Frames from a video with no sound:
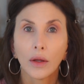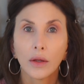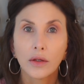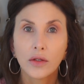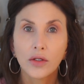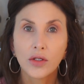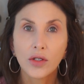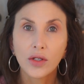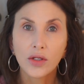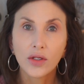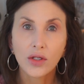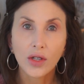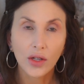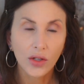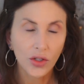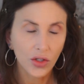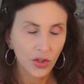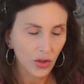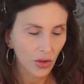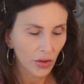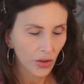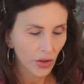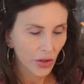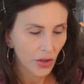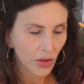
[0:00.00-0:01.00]
since I
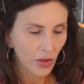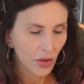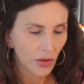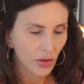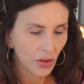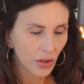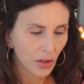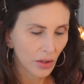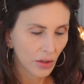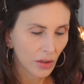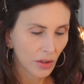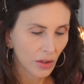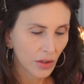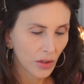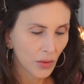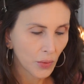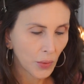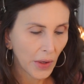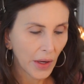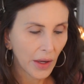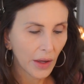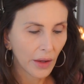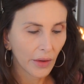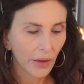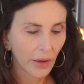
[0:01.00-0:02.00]
started using this
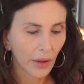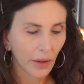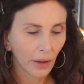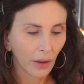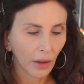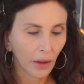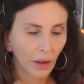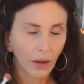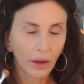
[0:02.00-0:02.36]
palette.